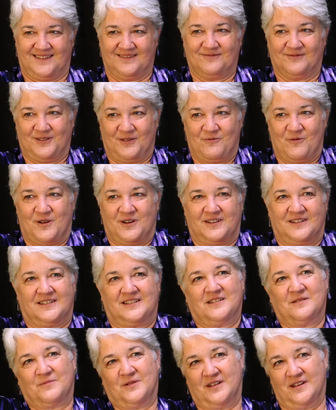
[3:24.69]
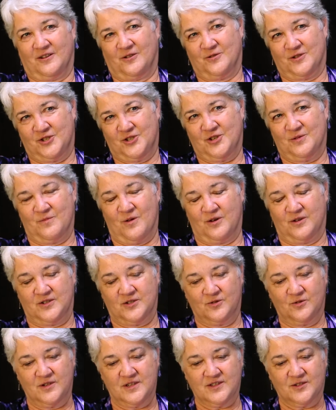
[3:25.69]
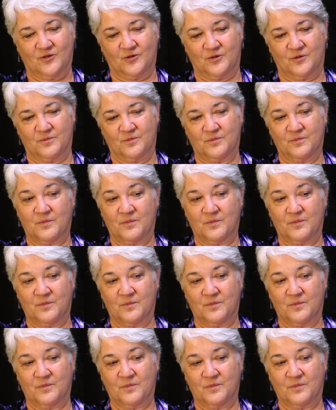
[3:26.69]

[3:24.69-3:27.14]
we wanted it to be a Christian Montessori school.